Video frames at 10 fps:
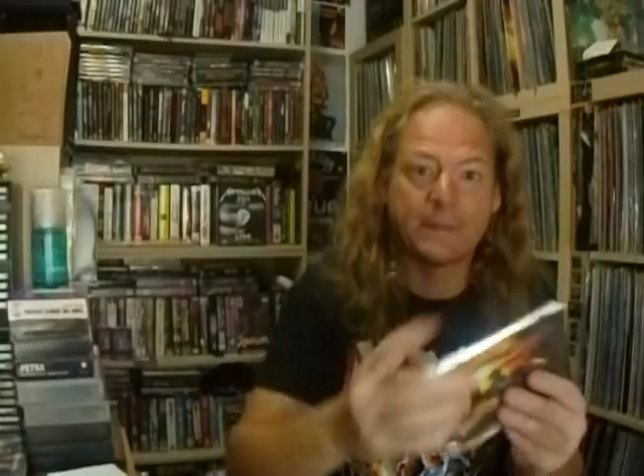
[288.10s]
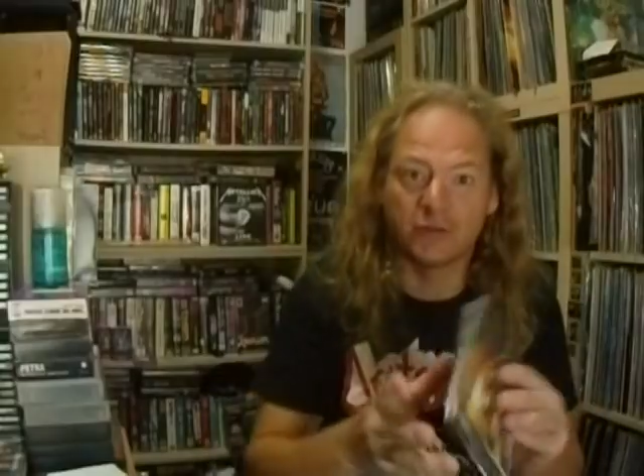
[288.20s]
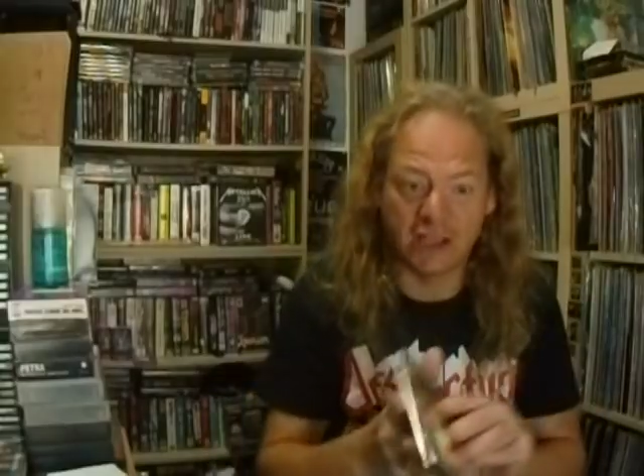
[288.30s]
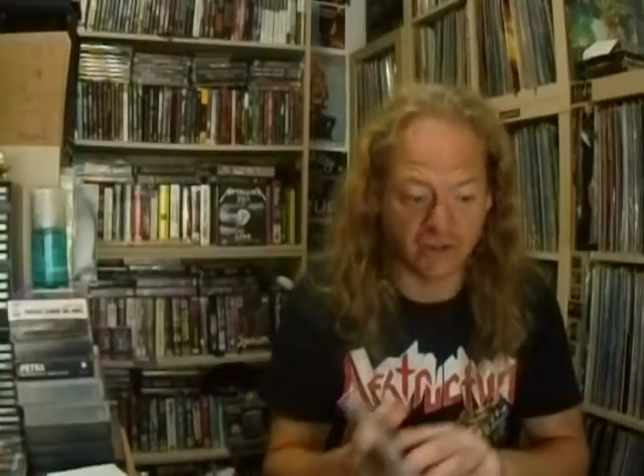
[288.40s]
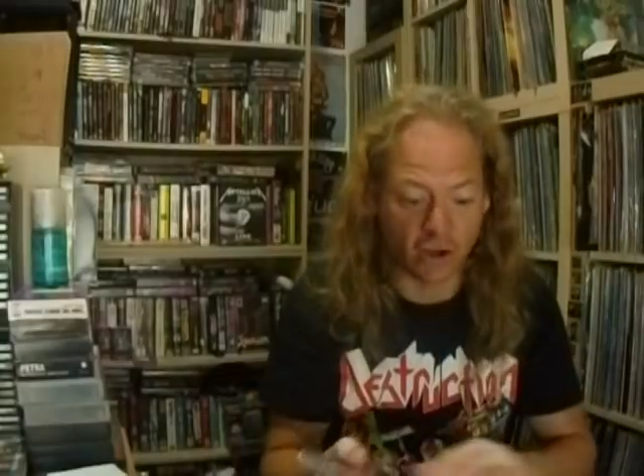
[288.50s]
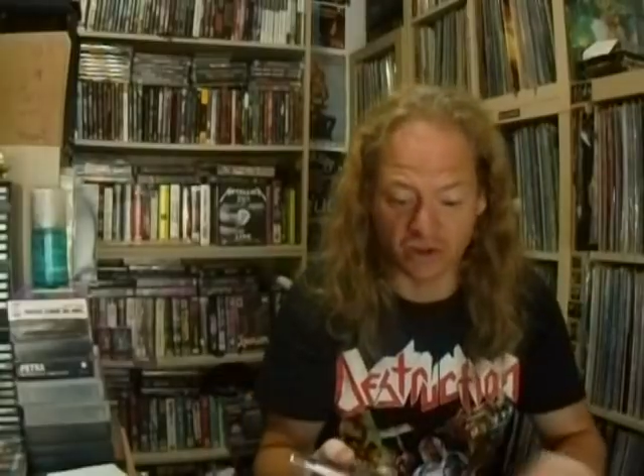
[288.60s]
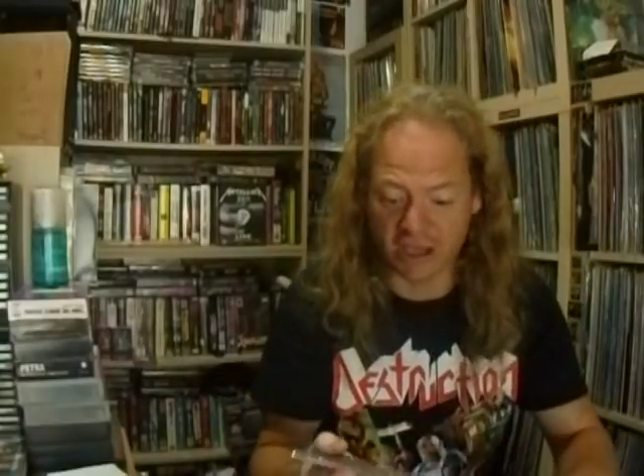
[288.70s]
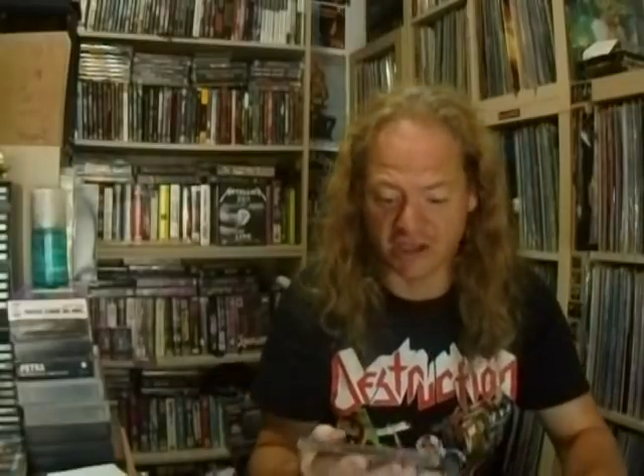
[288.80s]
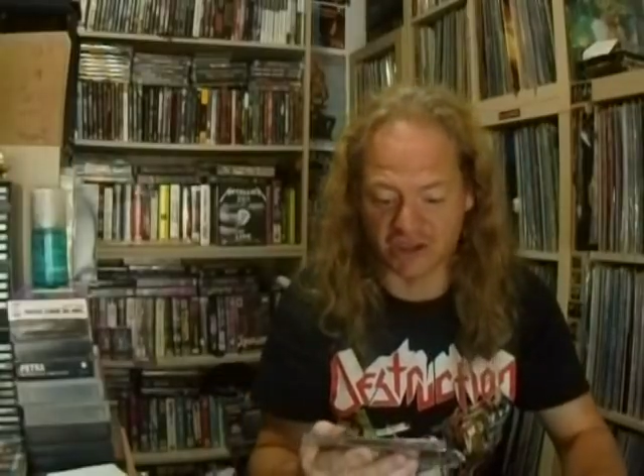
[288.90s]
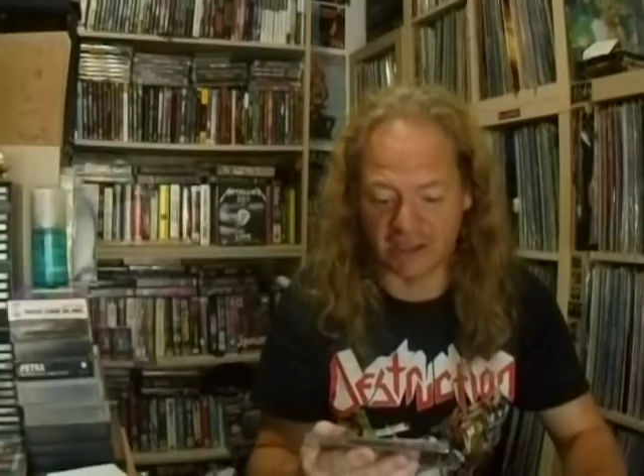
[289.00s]
them on
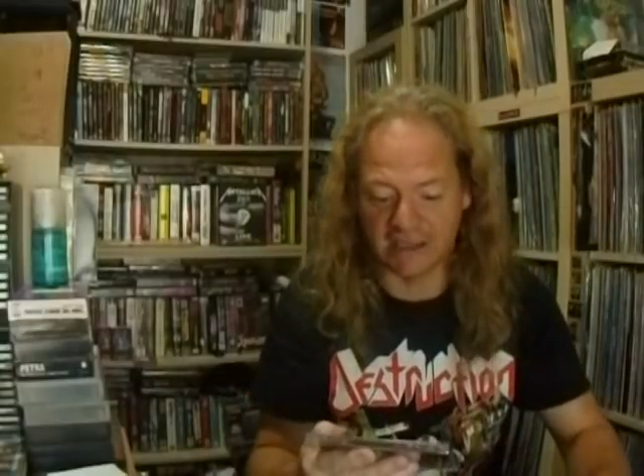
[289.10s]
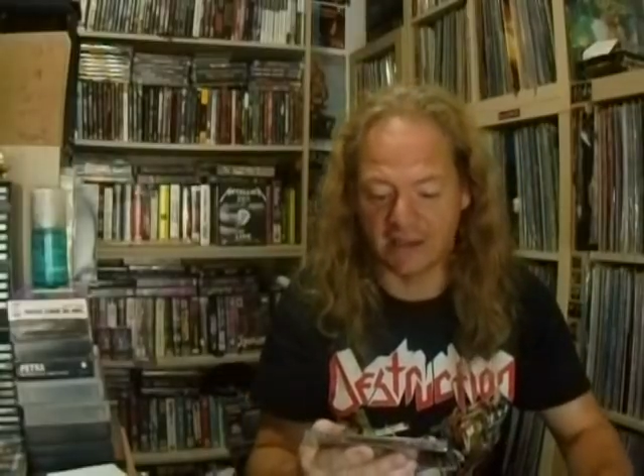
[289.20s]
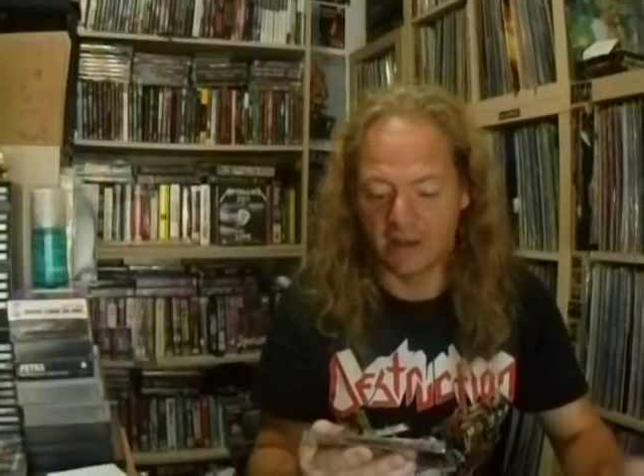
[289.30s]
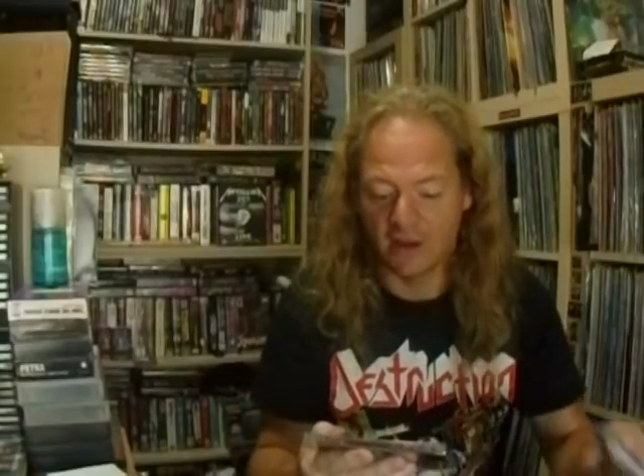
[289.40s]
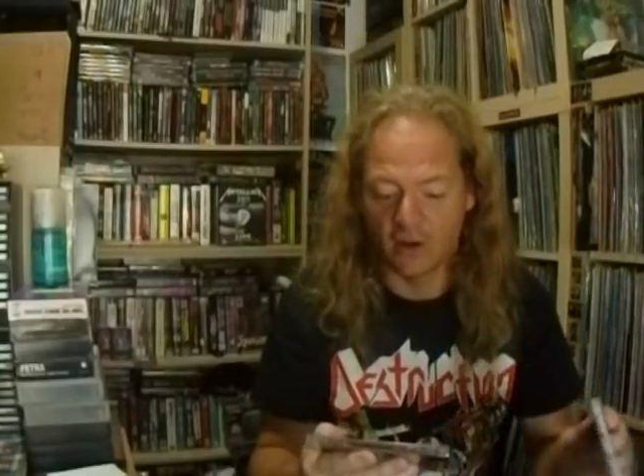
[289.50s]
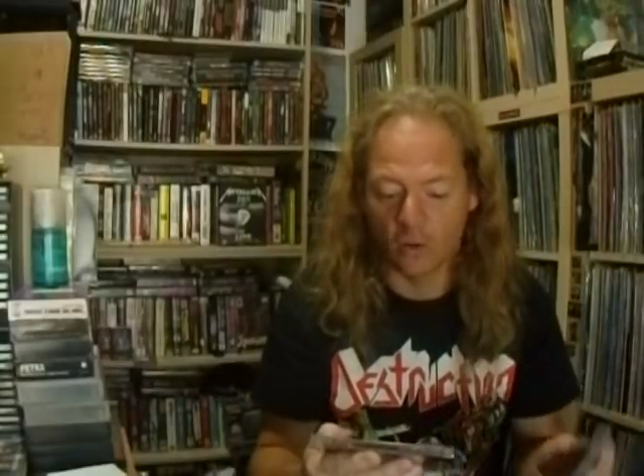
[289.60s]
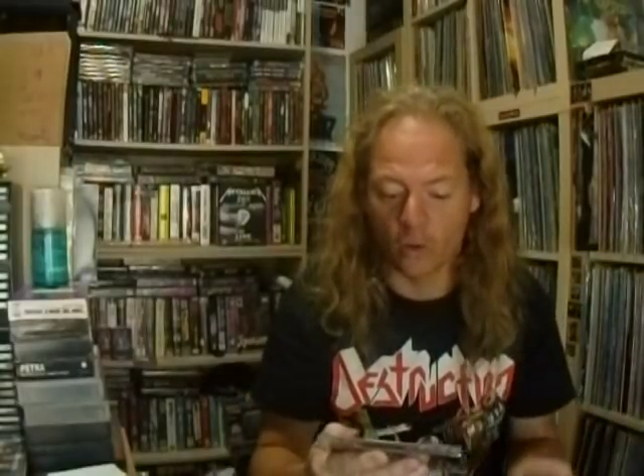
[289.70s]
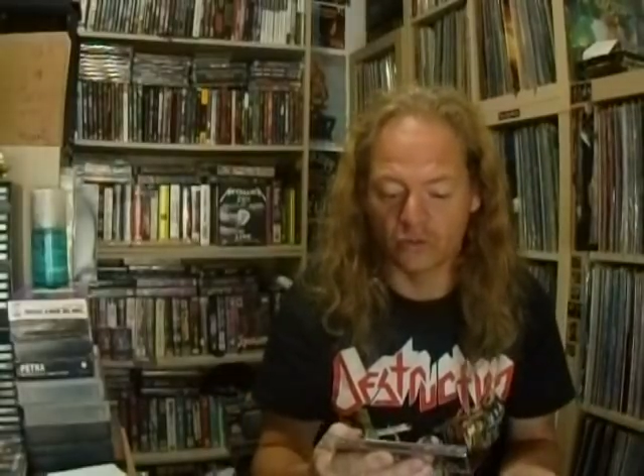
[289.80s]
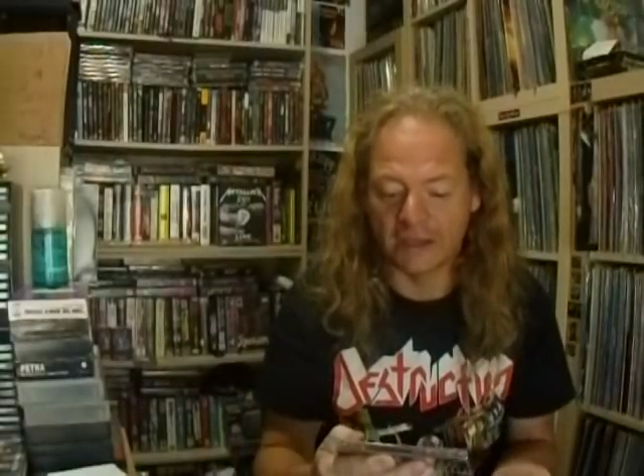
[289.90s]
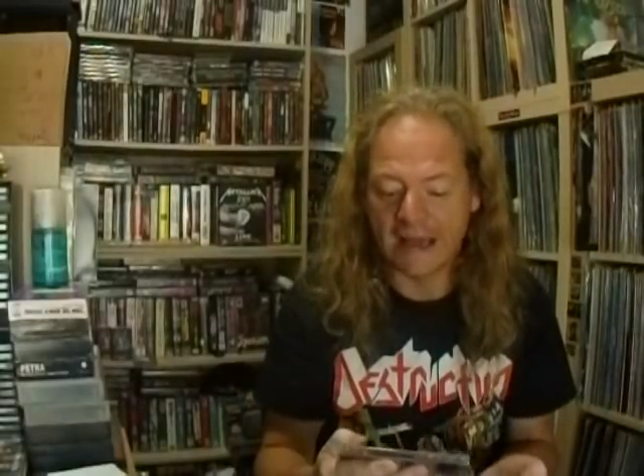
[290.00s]
Discogs actually.
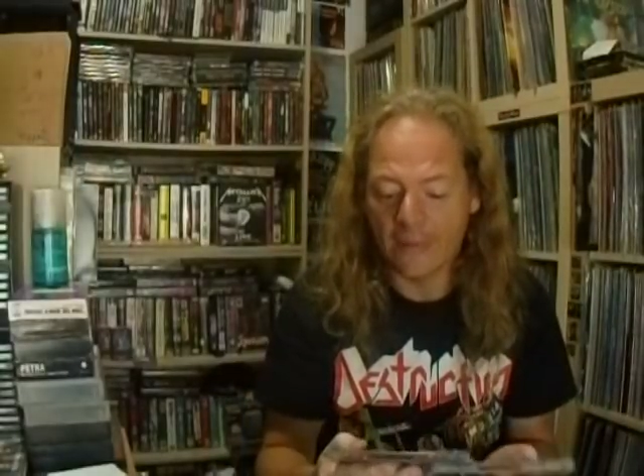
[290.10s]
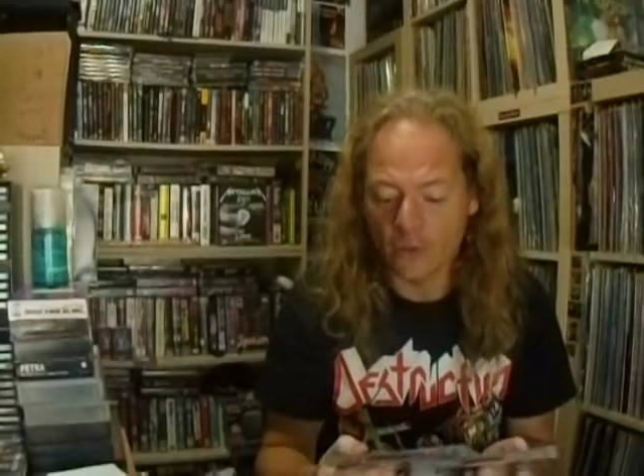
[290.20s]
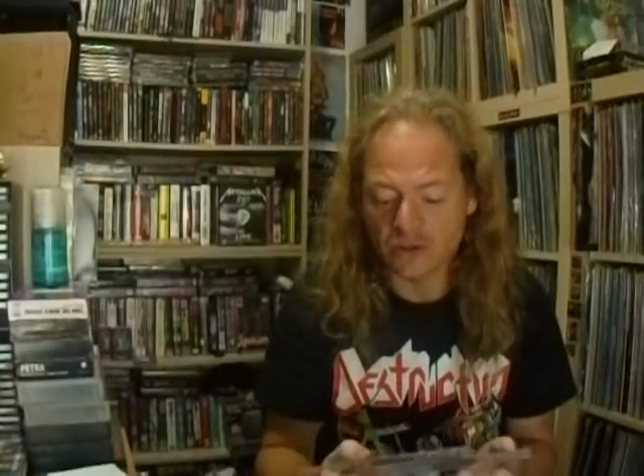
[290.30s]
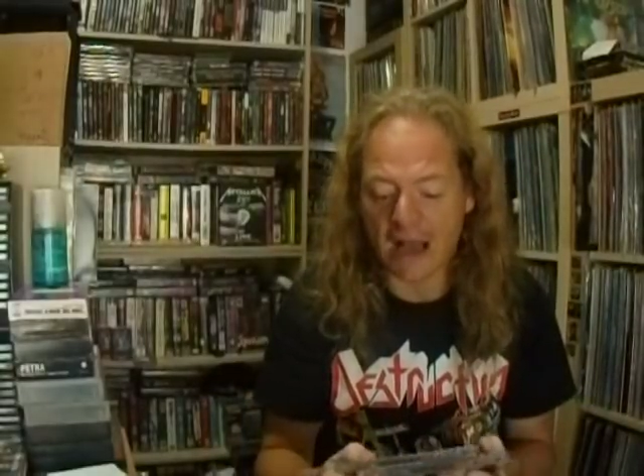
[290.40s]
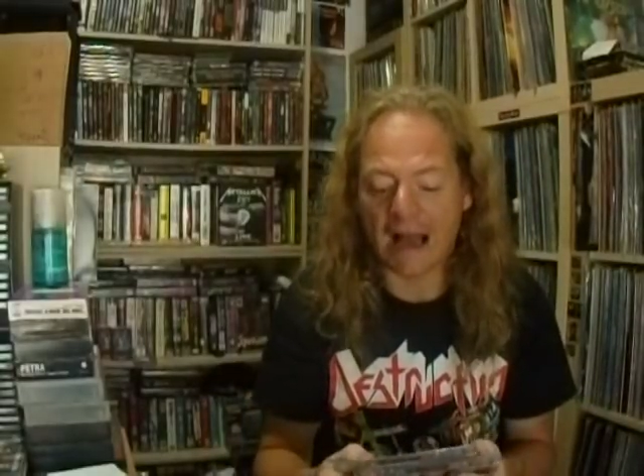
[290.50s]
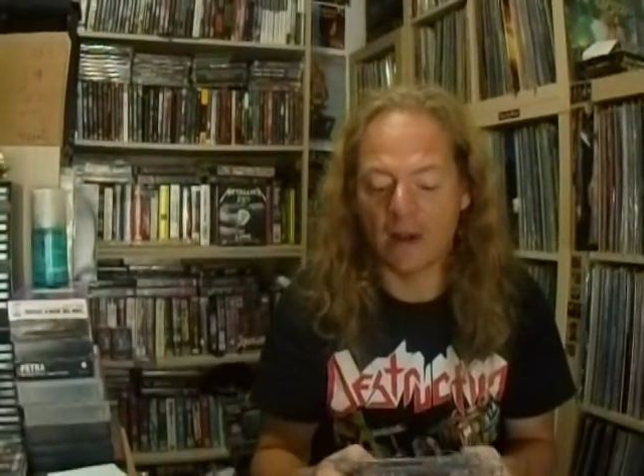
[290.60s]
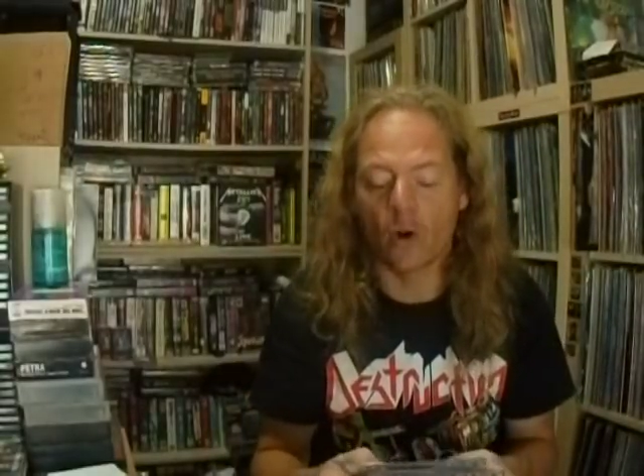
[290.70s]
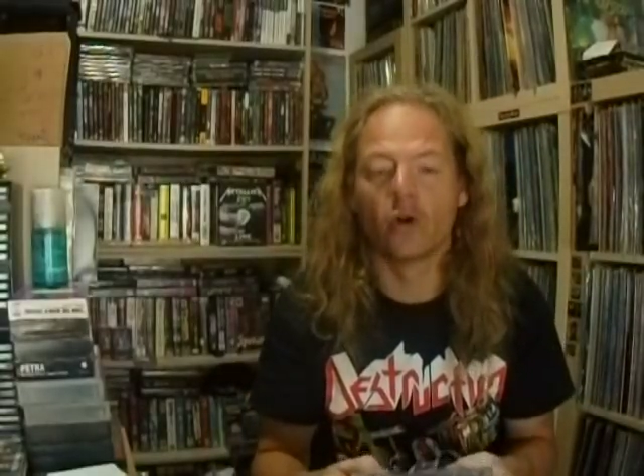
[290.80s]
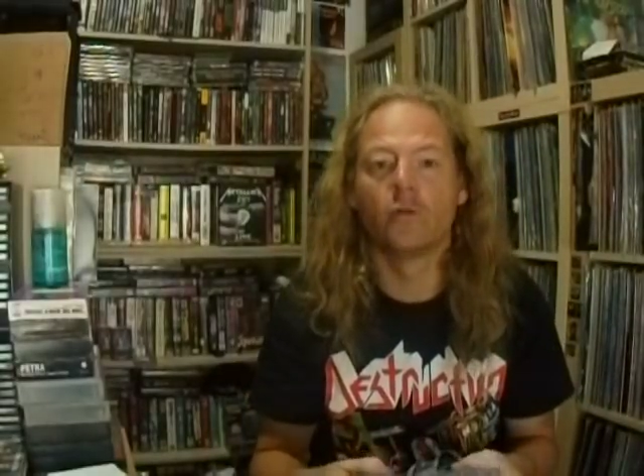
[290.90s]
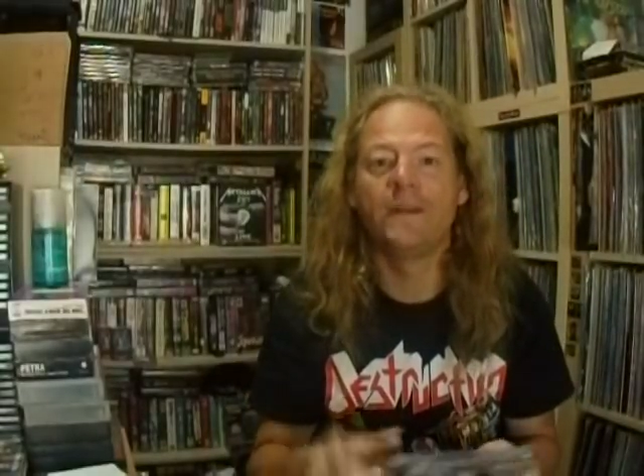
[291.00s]
Condenados al
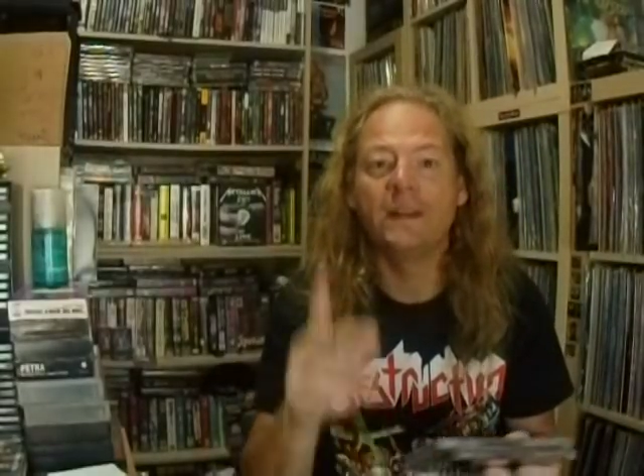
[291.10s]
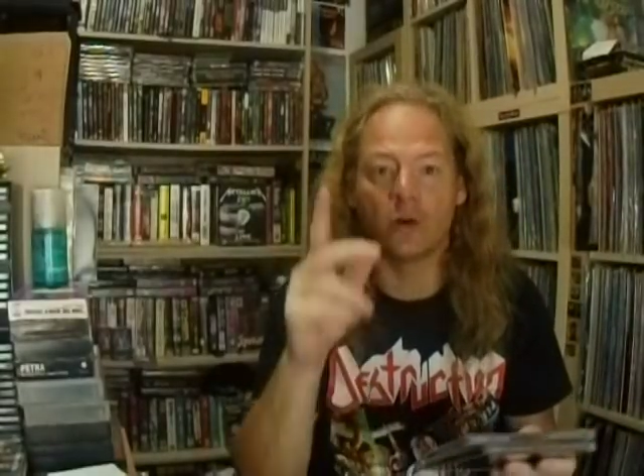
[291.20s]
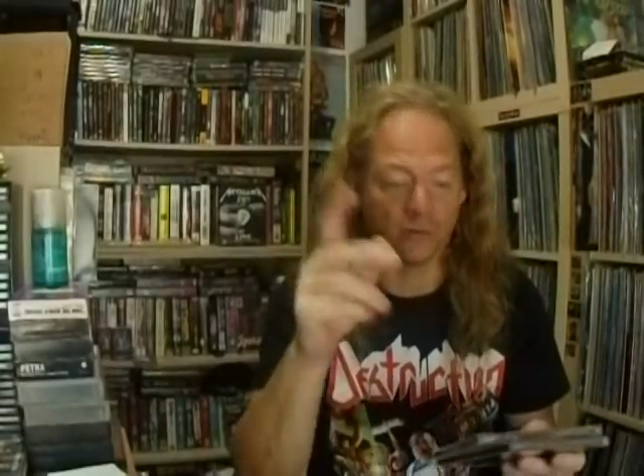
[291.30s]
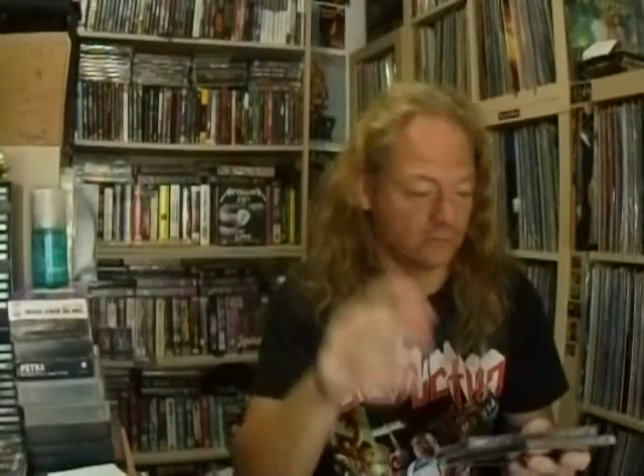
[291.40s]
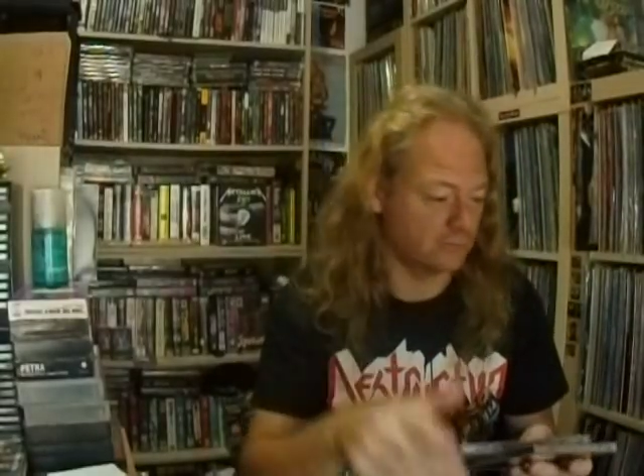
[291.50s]
Olvido.